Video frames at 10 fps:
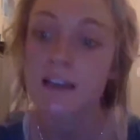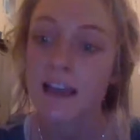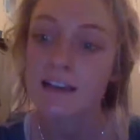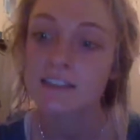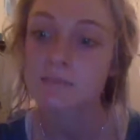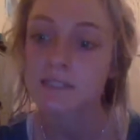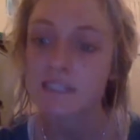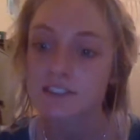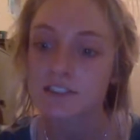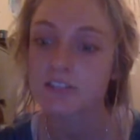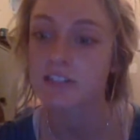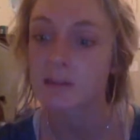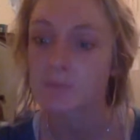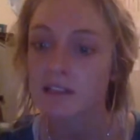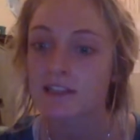and its potential to
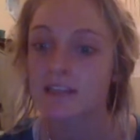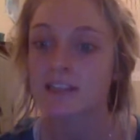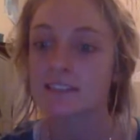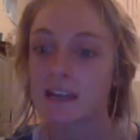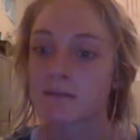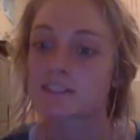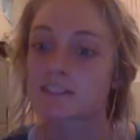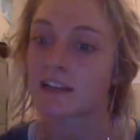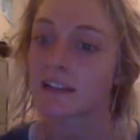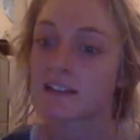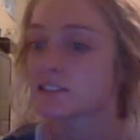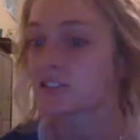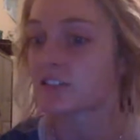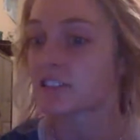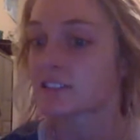completely devastate
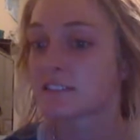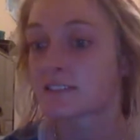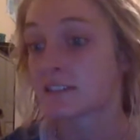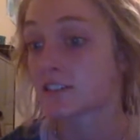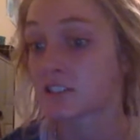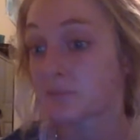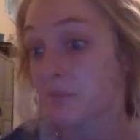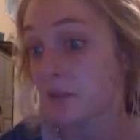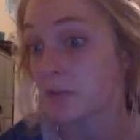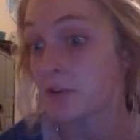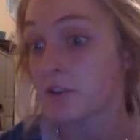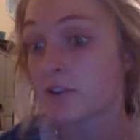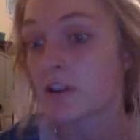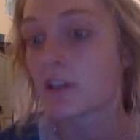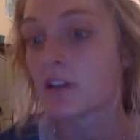industries such as maple.
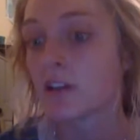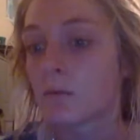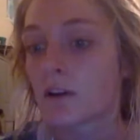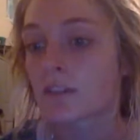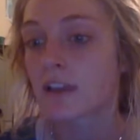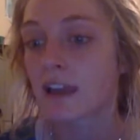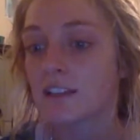While the